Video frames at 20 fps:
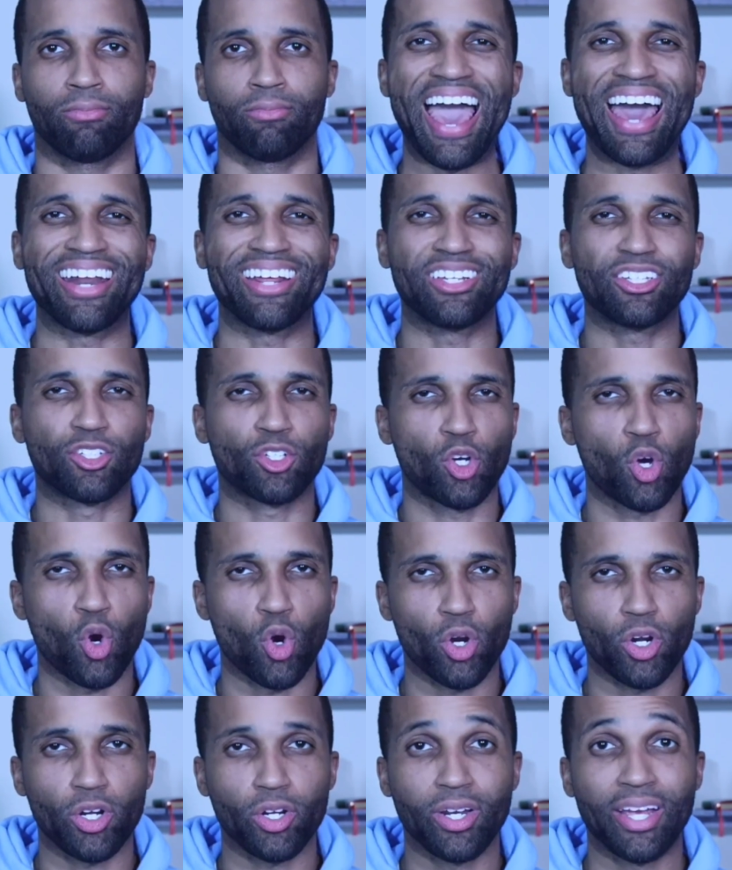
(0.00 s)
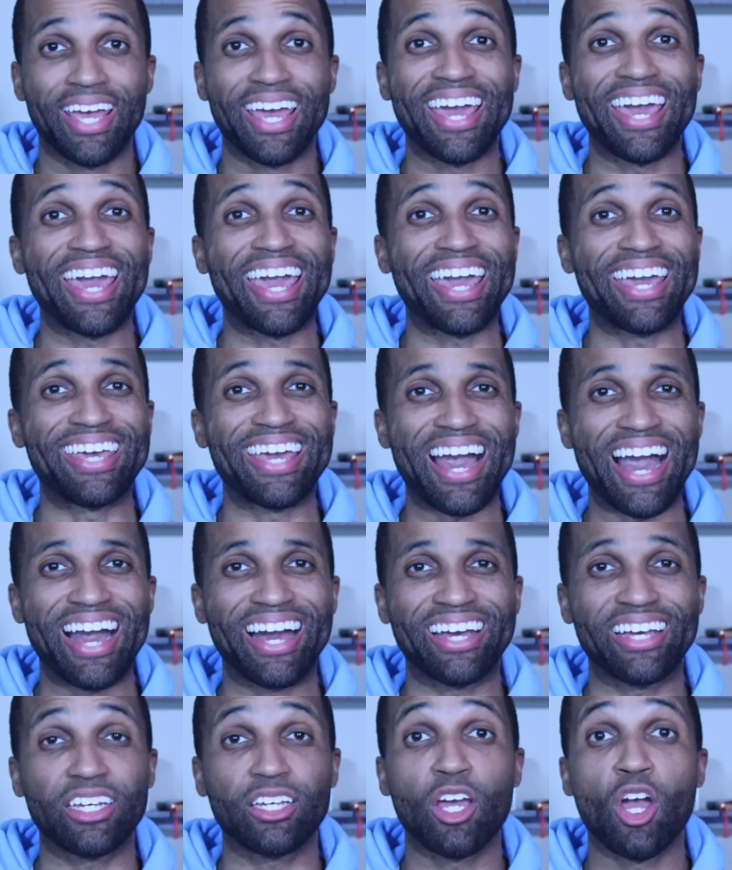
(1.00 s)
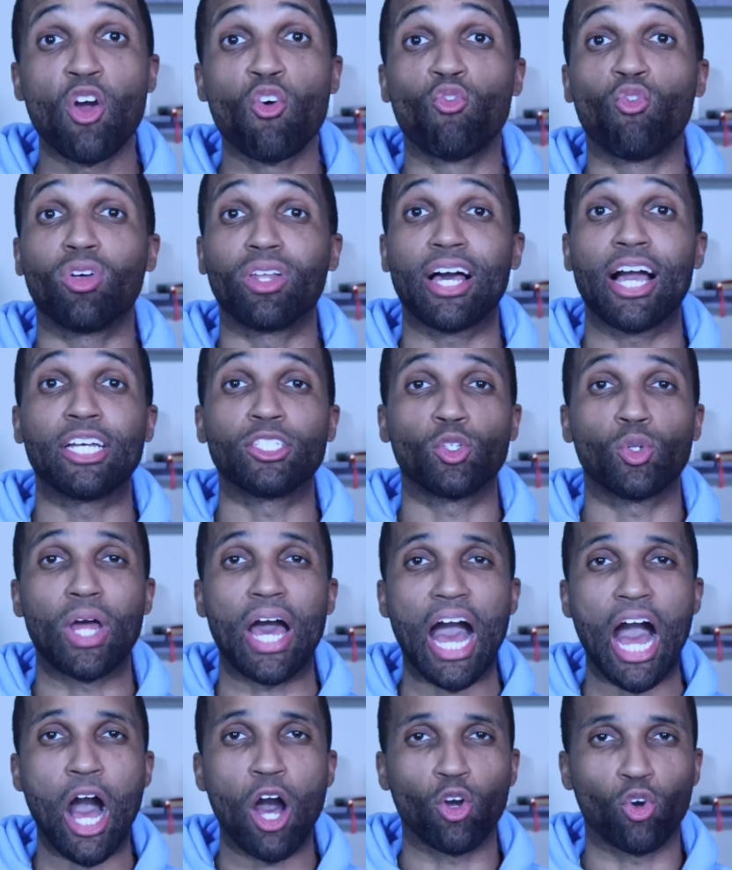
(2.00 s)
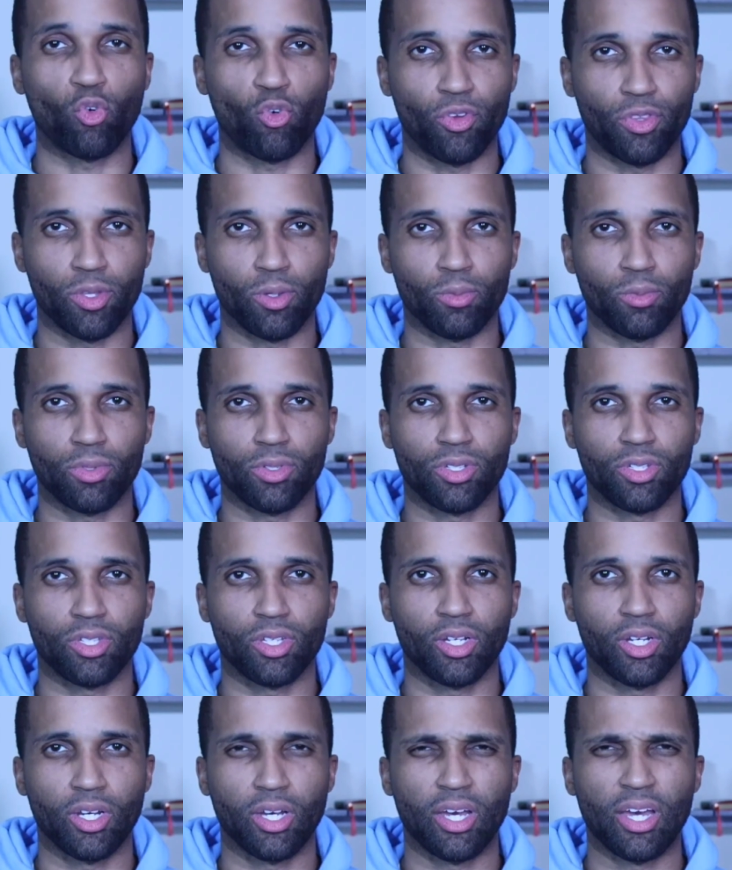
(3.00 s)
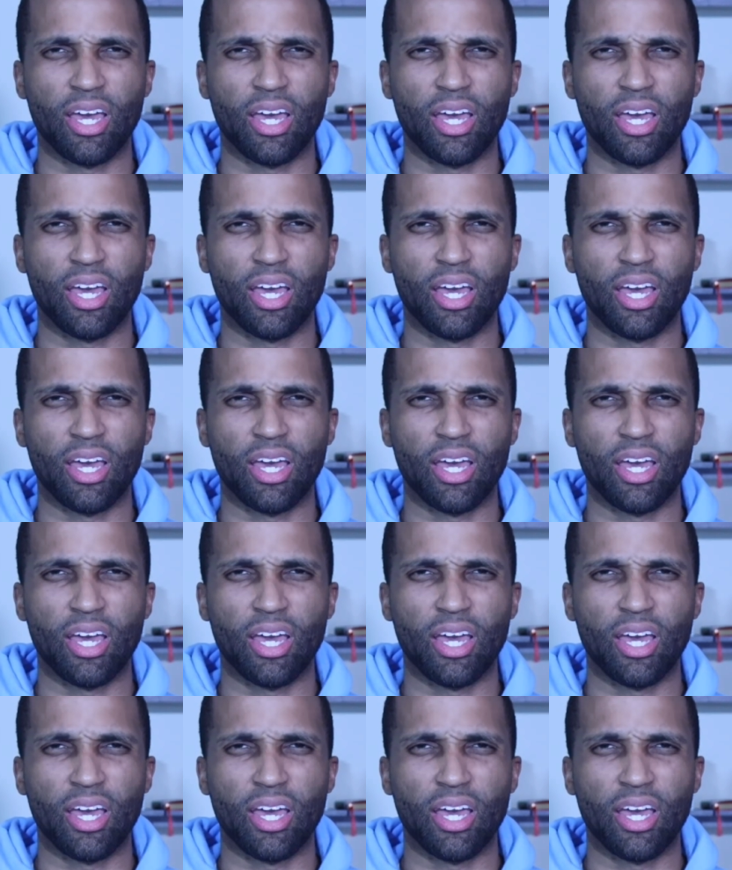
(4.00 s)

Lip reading: At its core, AI relies on algorithms.